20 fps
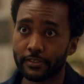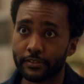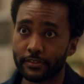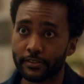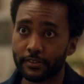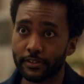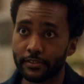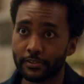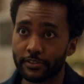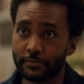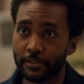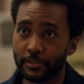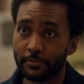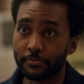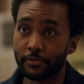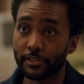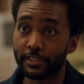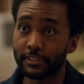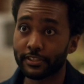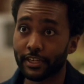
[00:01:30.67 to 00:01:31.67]
first name
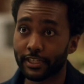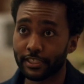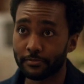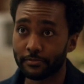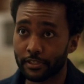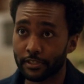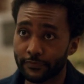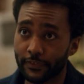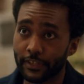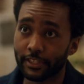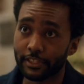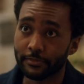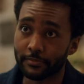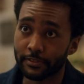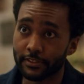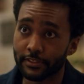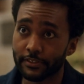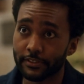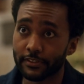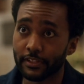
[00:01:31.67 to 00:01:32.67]
is Tiffany
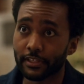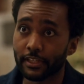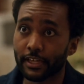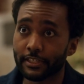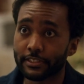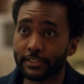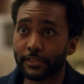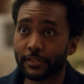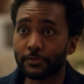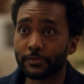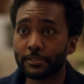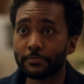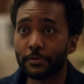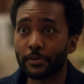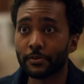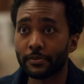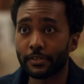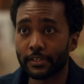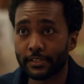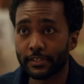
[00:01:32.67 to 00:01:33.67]
adds a layer of
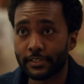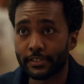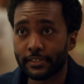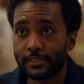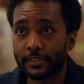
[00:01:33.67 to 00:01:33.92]
complexity.